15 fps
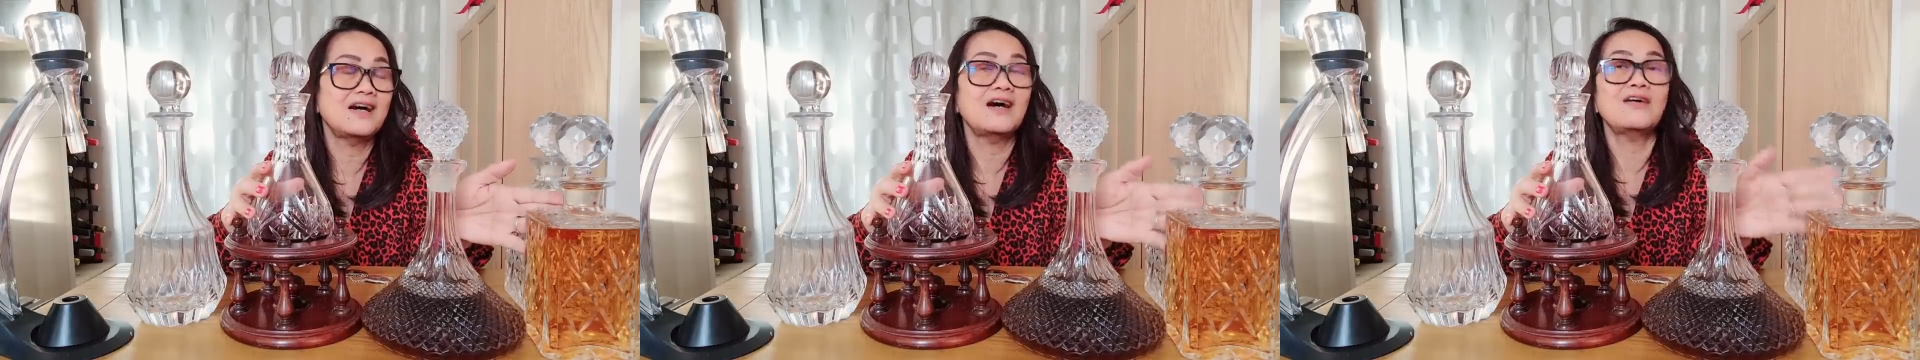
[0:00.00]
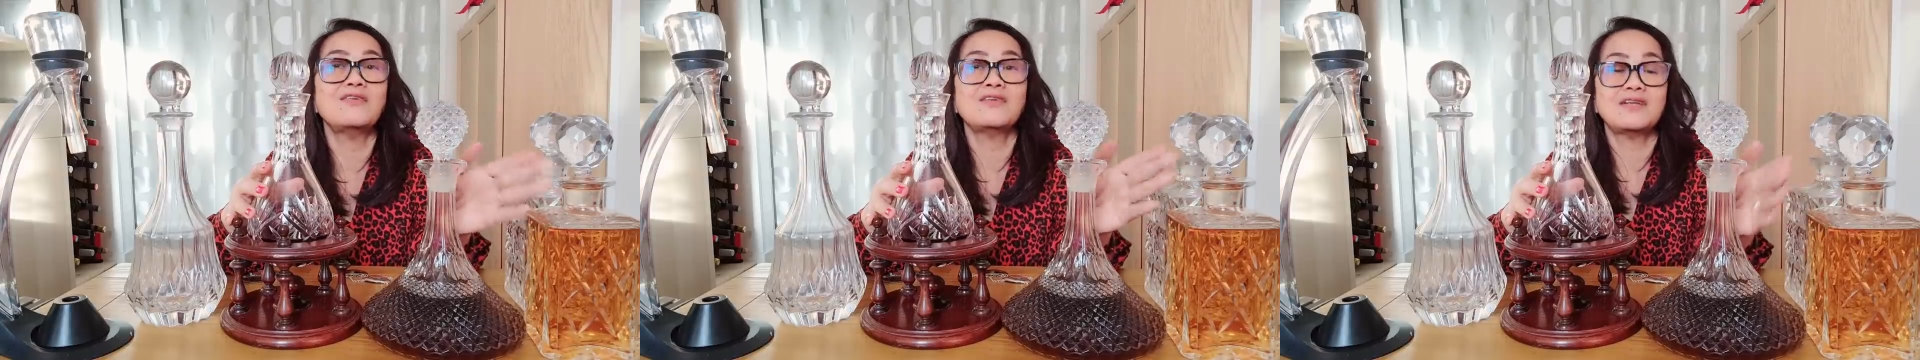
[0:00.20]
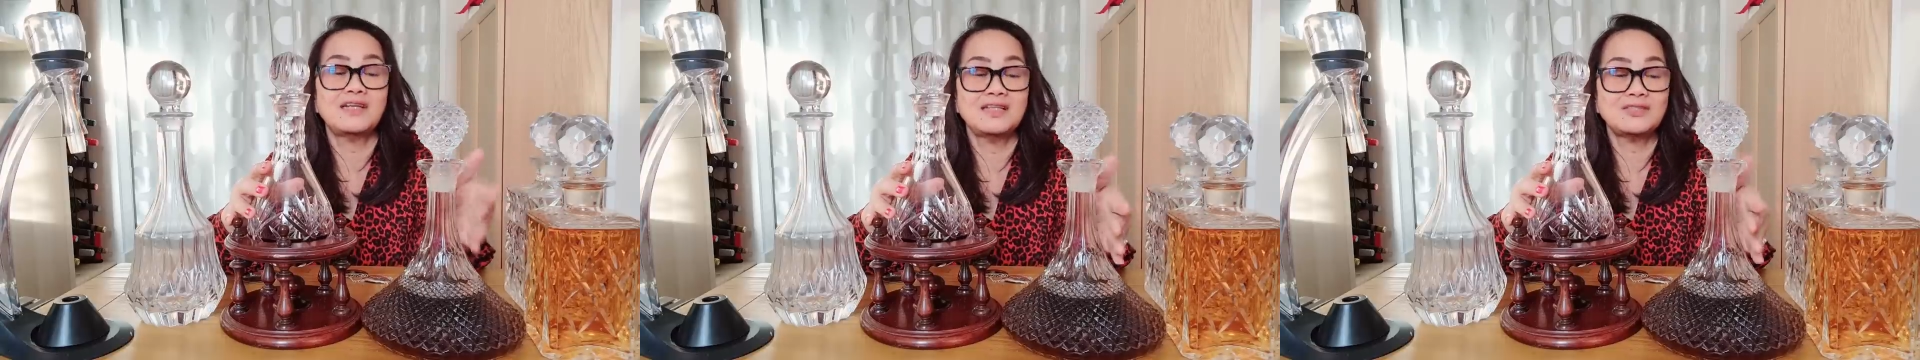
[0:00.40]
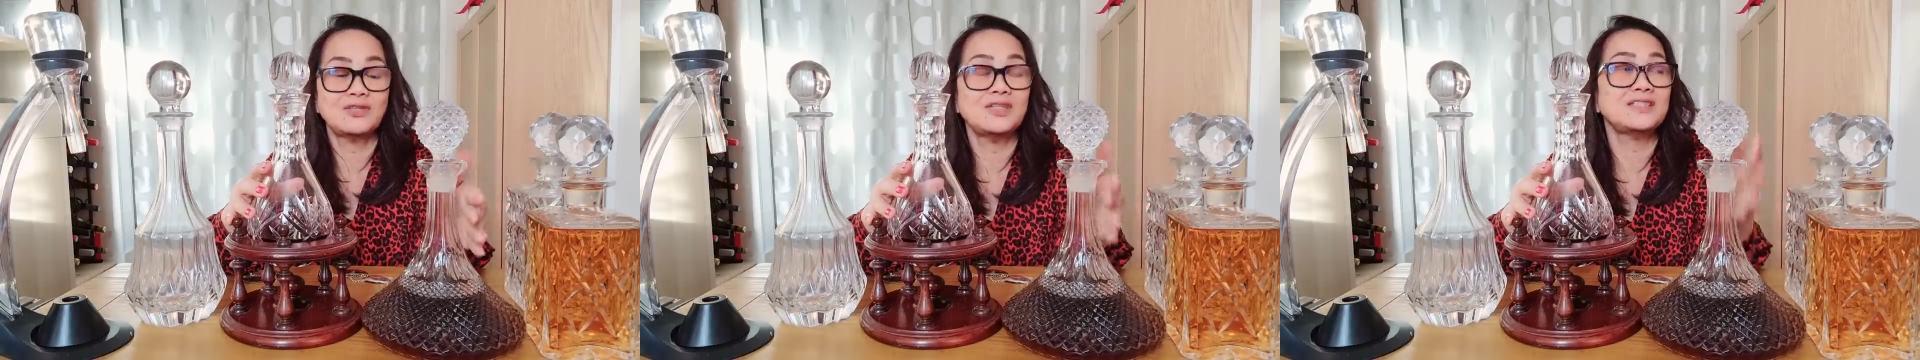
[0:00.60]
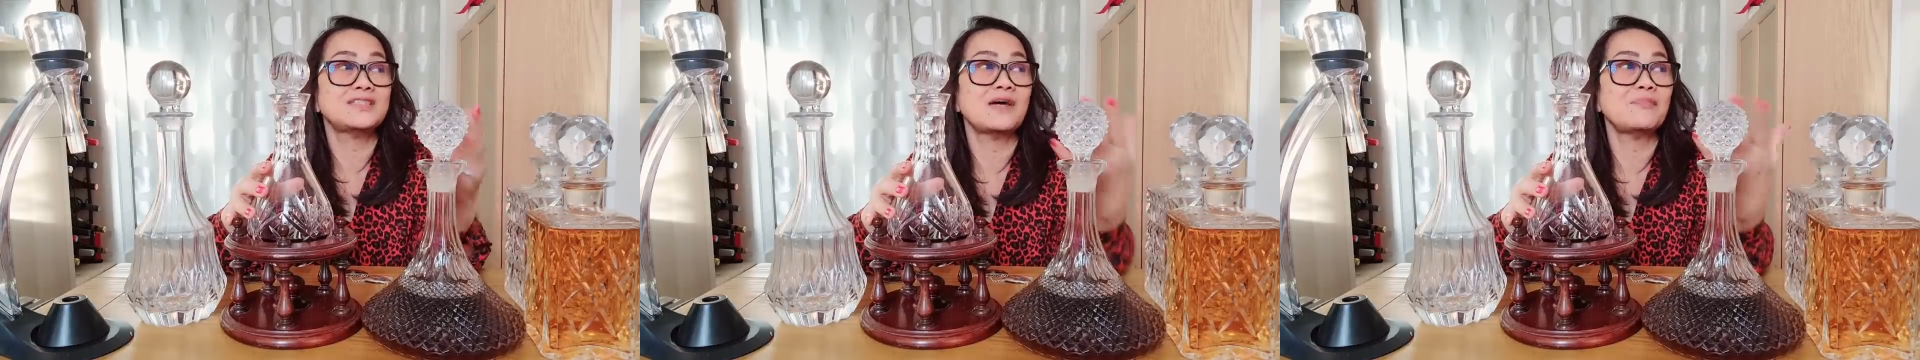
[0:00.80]
Ah, okay, so
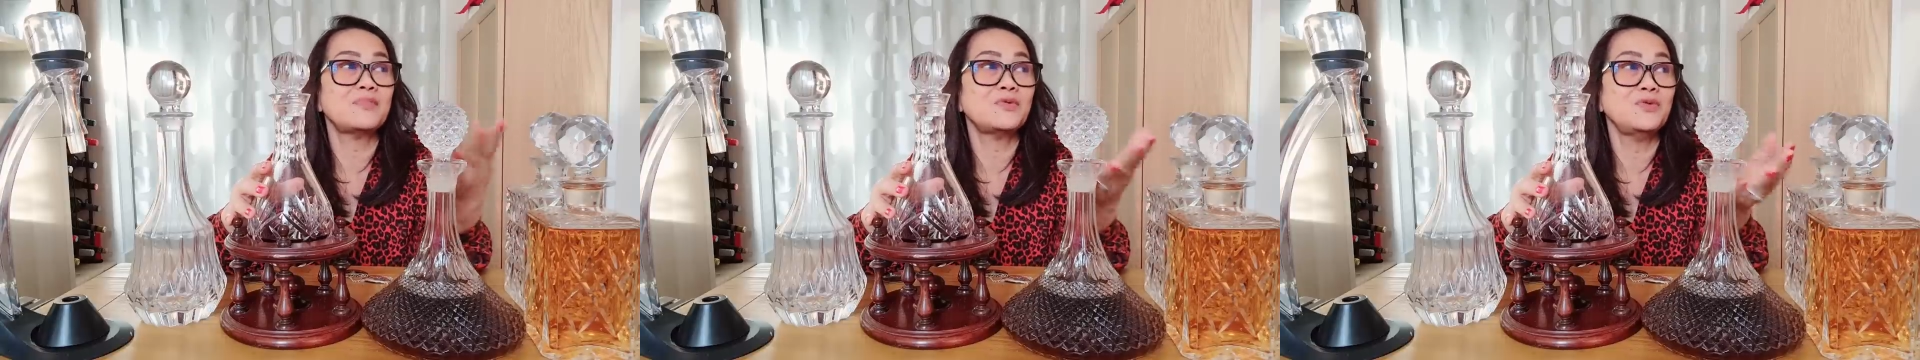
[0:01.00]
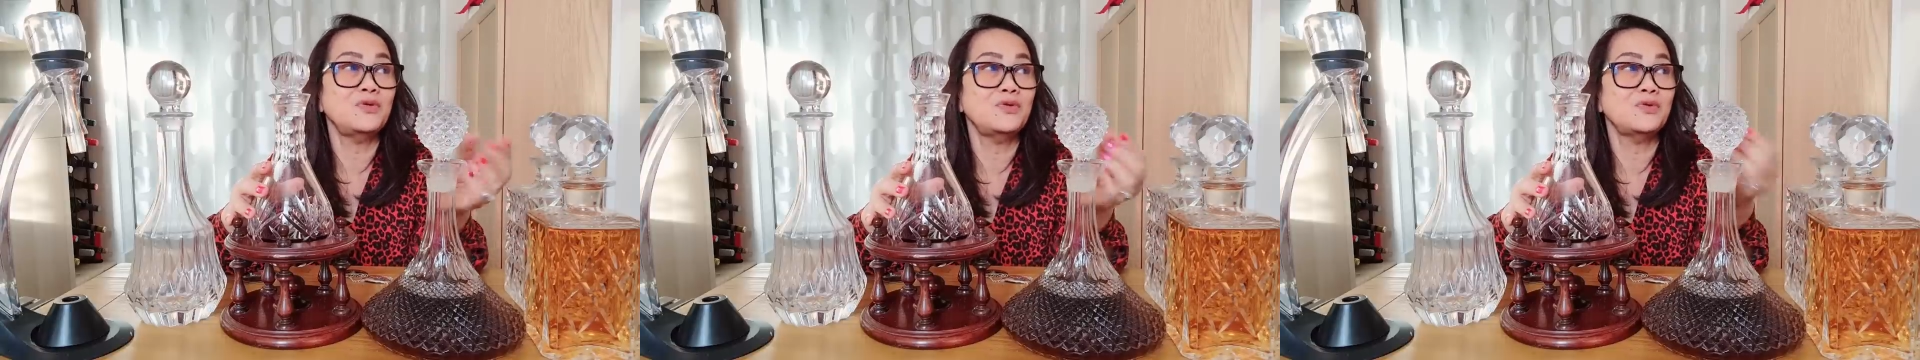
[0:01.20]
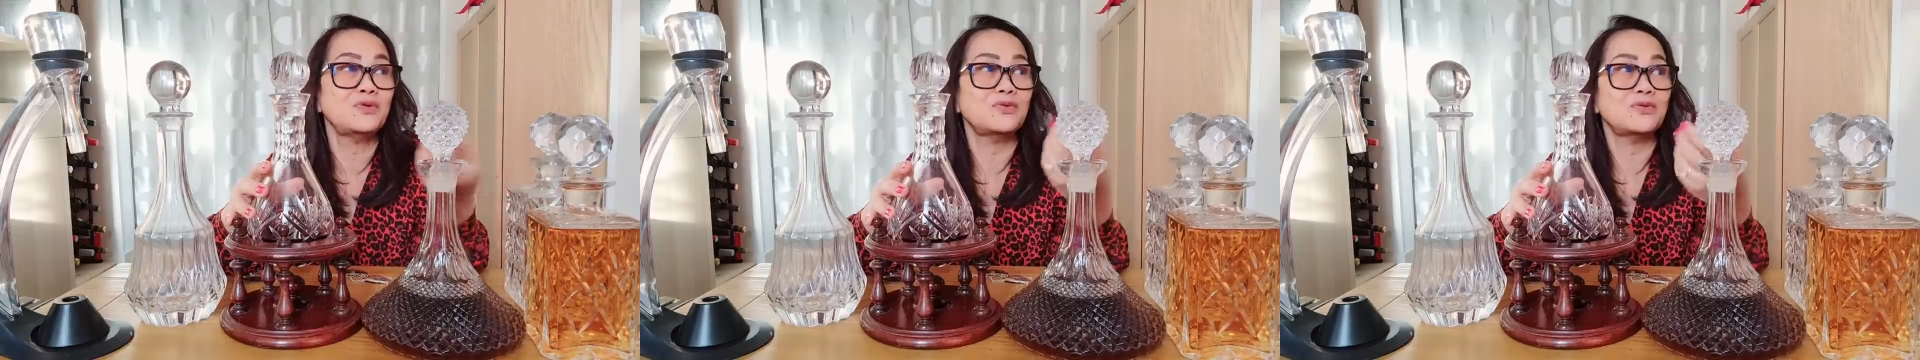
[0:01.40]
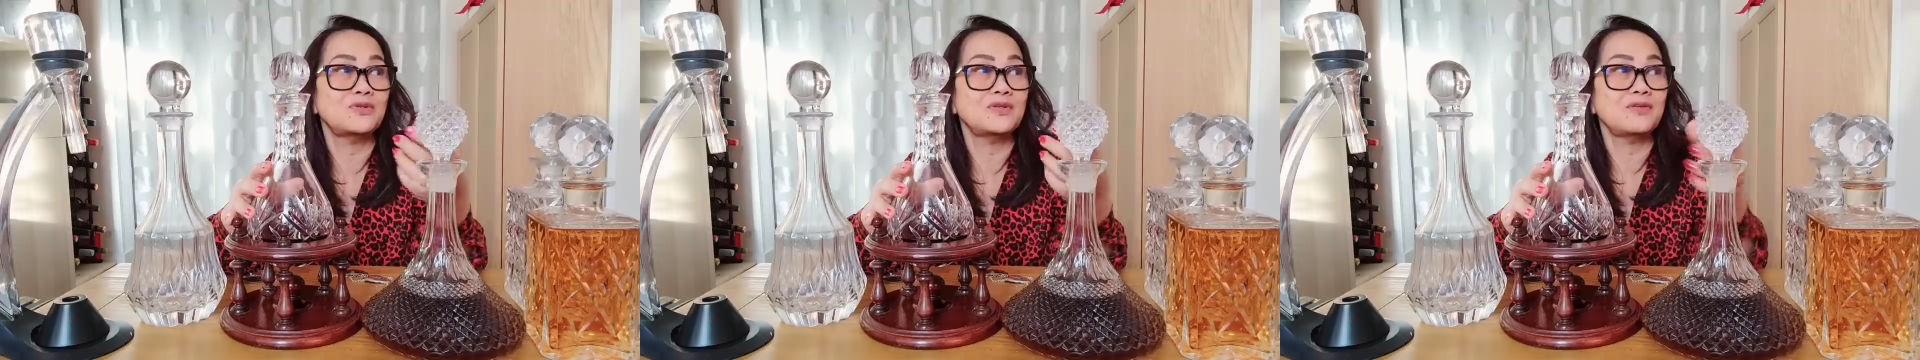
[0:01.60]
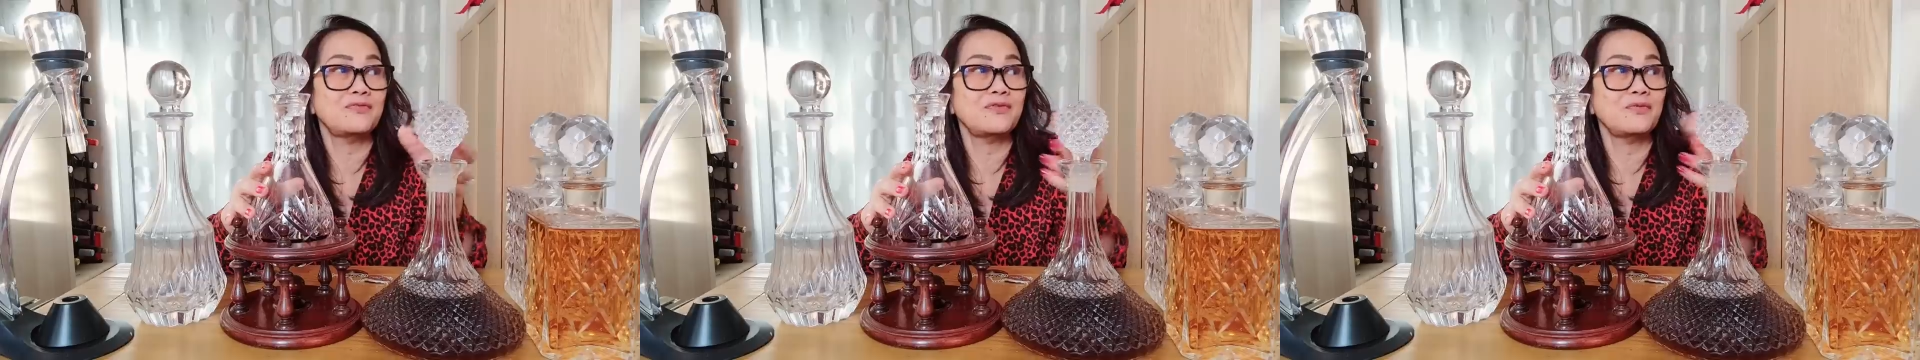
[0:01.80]
it's up to you.
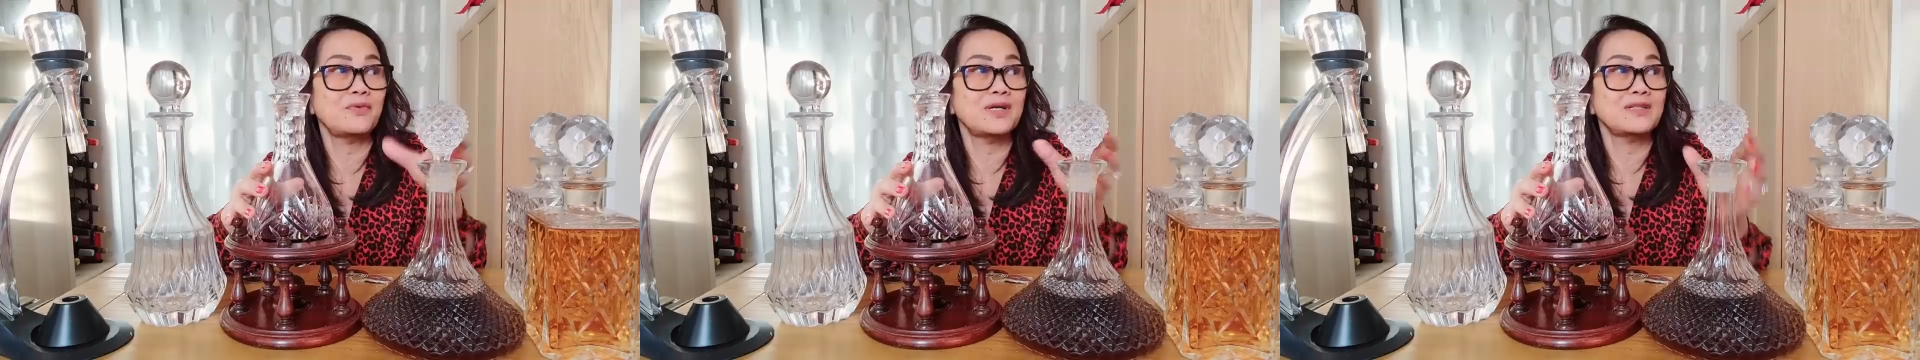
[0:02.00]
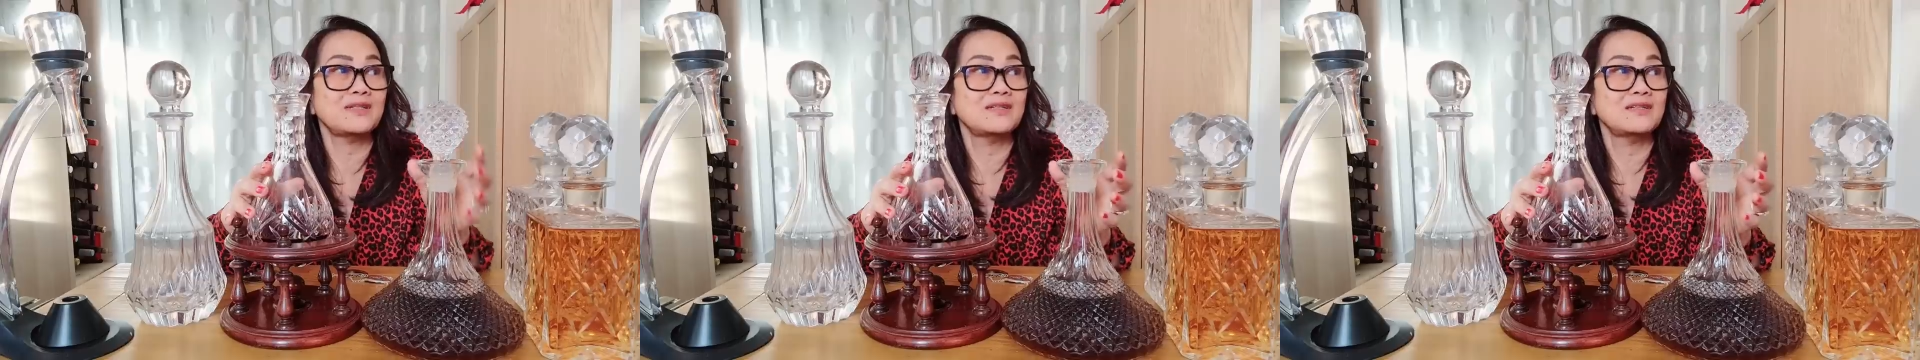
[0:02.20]
Some people you